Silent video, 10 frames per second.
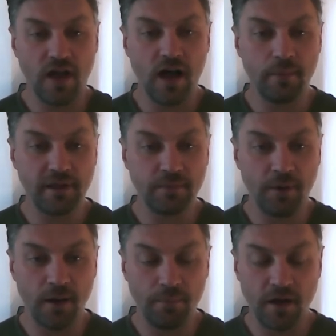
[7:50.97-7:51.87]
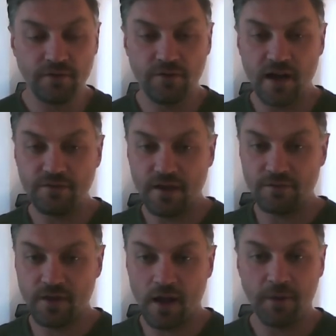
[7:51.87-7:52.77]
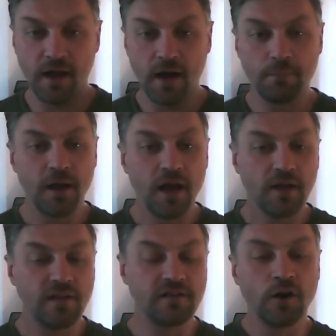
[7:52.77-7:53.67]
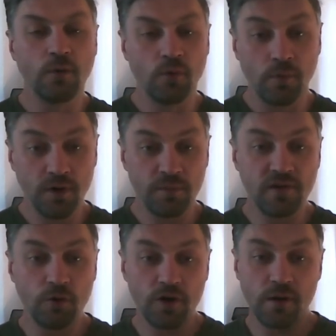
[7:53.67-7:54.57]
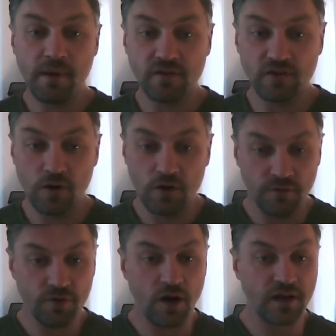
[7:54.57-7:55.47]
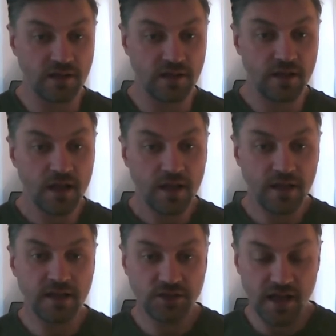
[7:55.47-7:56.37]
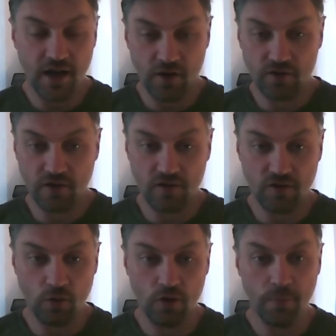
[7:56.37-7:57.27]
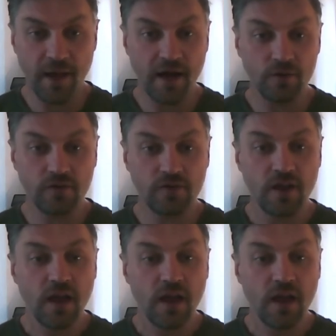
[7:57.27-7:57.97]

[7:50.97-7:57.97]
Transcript: in the pipeline for AFF coming up. There's a lot more I'm going to be talking about soon. I've got another Kish character to talk about,